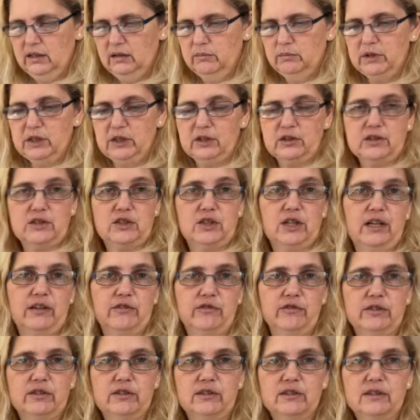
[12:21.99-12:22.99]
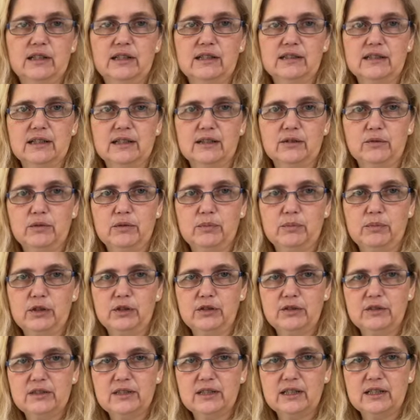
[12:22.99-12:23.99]
because you have a day with
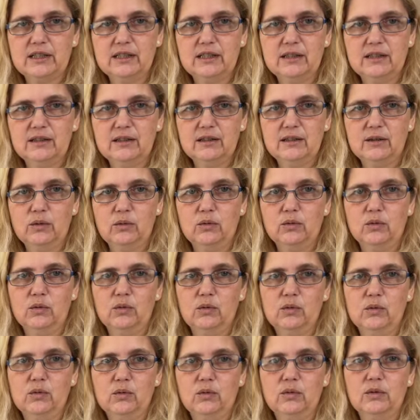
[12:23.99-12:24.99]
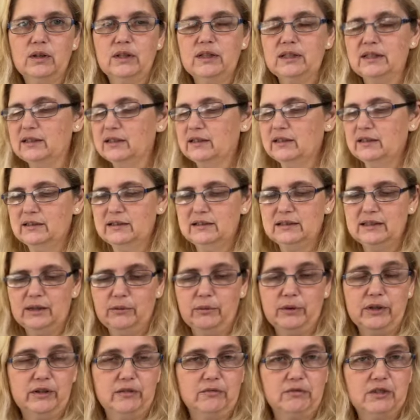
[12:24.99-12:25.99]
bloating, or a day
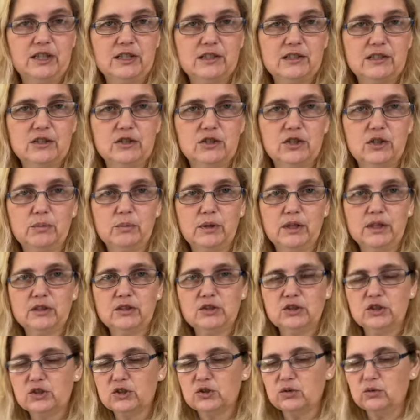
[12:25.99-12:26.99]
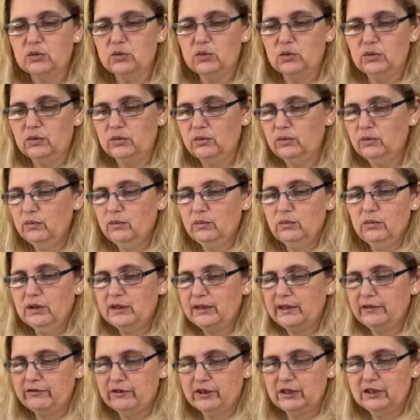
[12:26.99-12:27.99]
where you've eaten too much, or
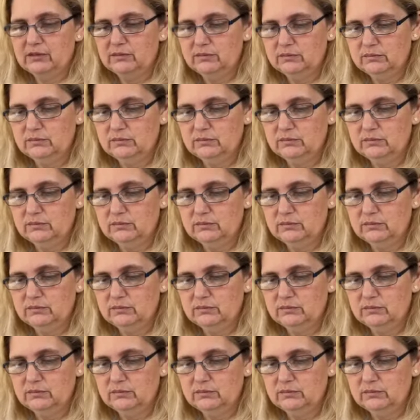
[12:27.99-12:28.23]
whatever,